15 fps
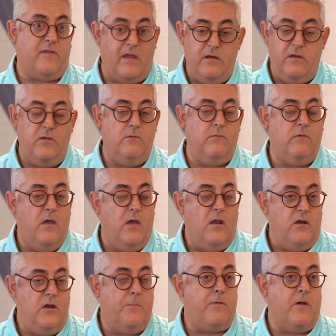and
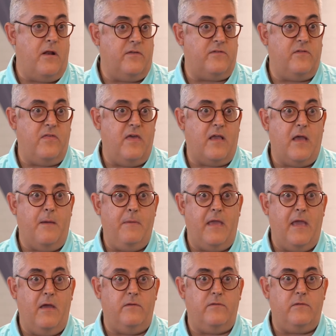new products that they're
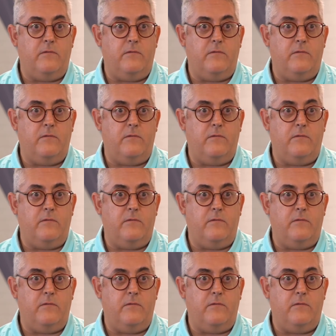coming out.